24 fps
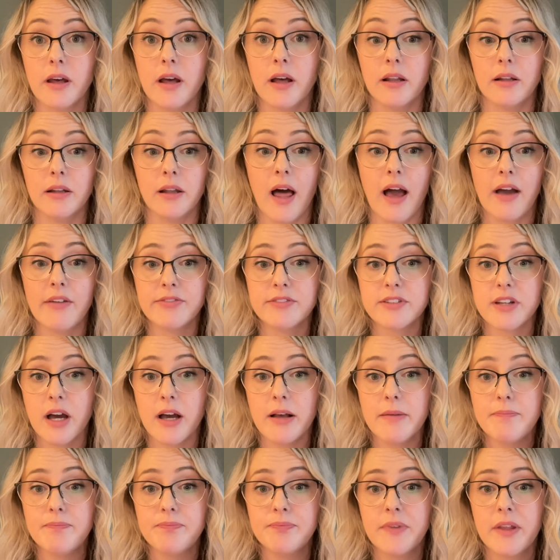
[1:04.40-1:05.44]
A
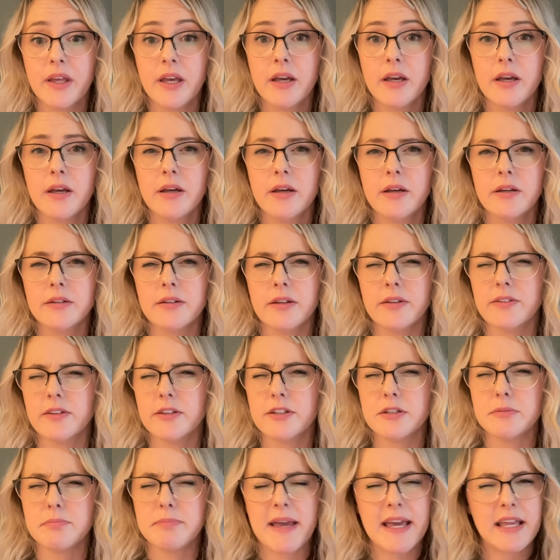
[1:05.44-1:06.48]
lifetime? Does it
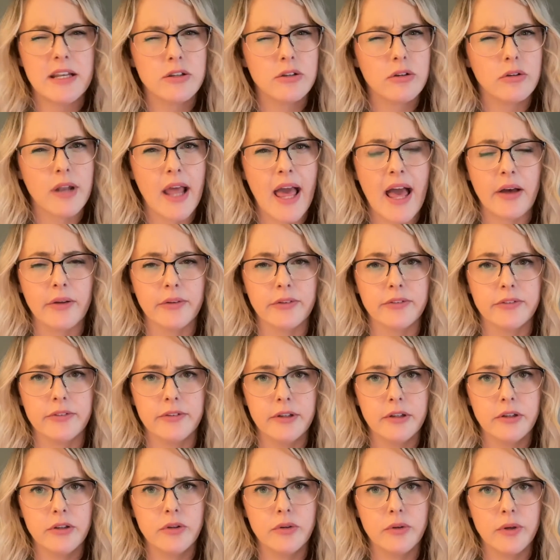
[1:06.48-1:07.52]
depend on how
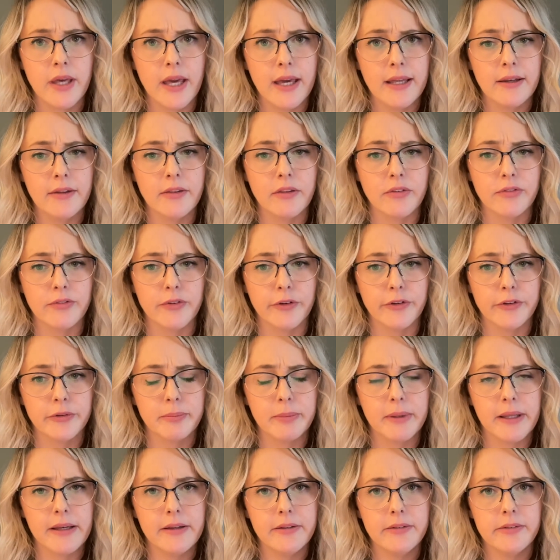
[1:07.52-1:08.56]
sick you get in the first
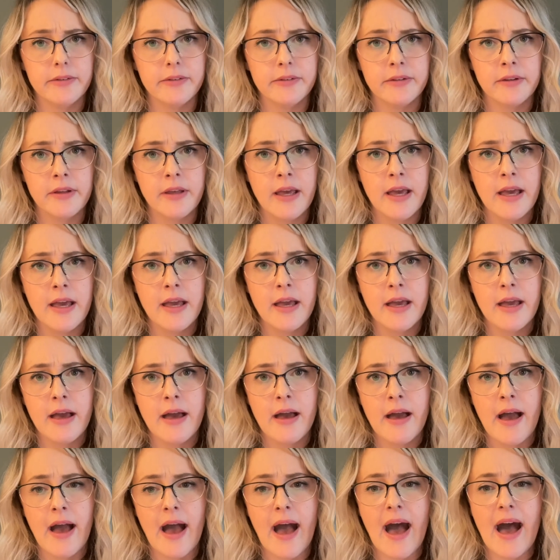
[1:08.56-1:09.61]
place?
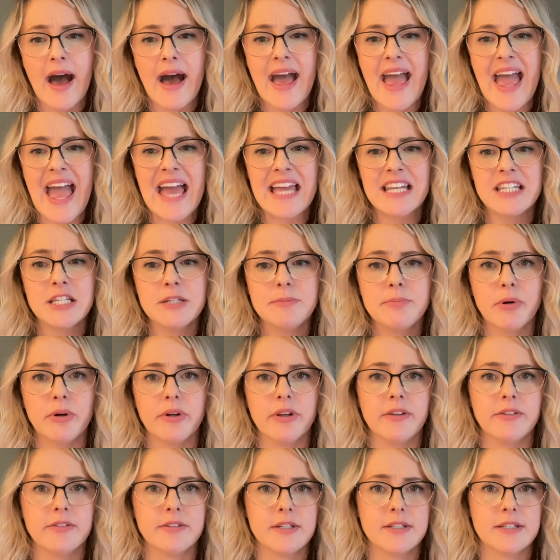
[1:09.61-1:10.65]
Are
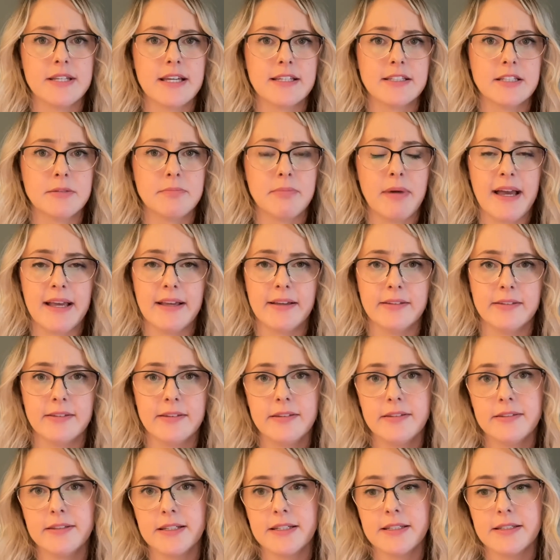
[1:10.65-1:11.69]
antibodies detected by
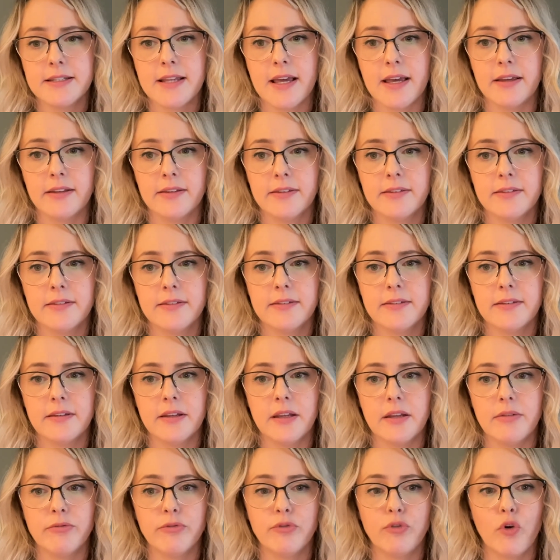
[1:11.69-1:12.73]
existing tests
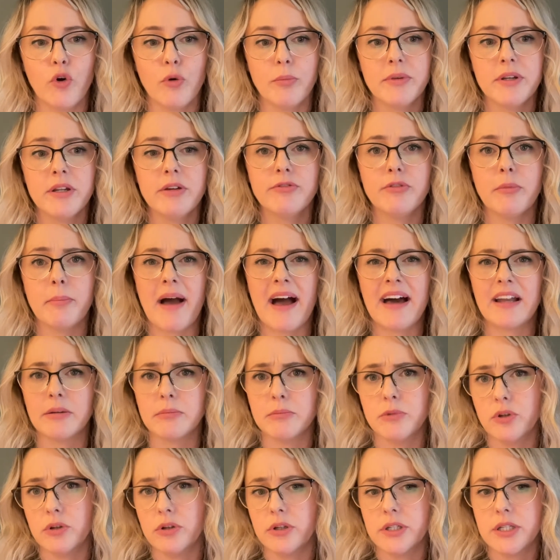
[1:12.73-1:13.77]
informative about
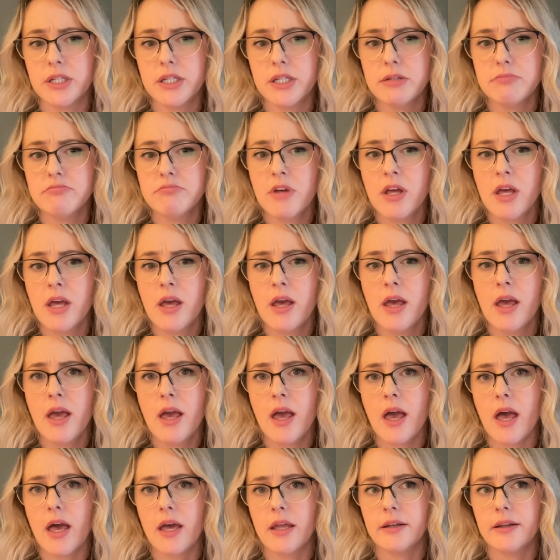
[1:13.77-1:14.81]
immunity,
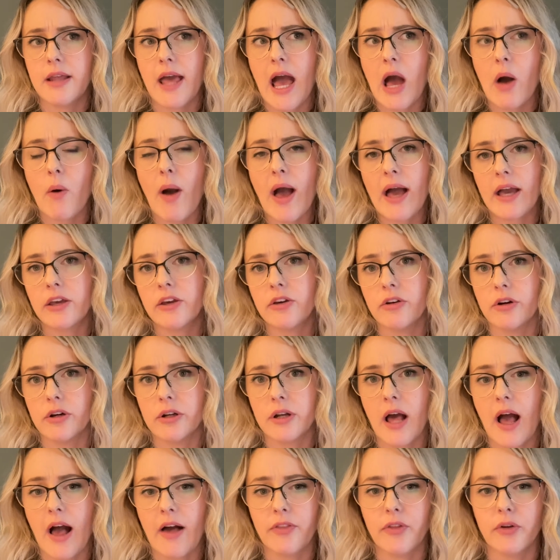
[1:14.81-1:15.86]
and how accurate
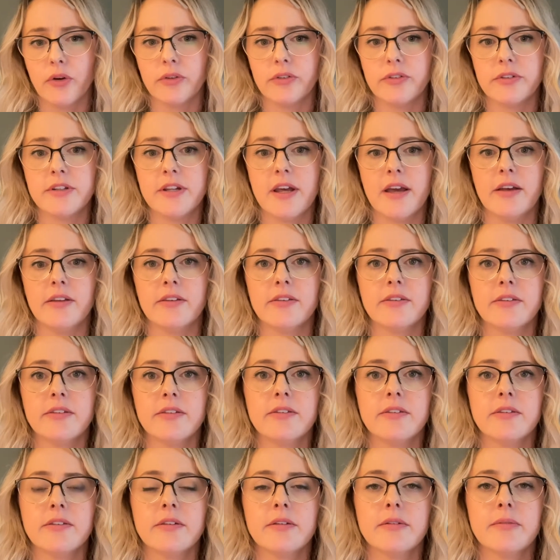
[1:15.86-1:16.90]
are those
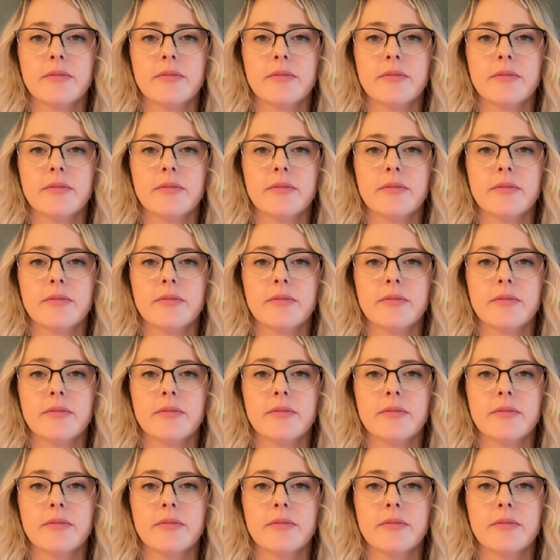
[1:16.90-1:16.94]
tests?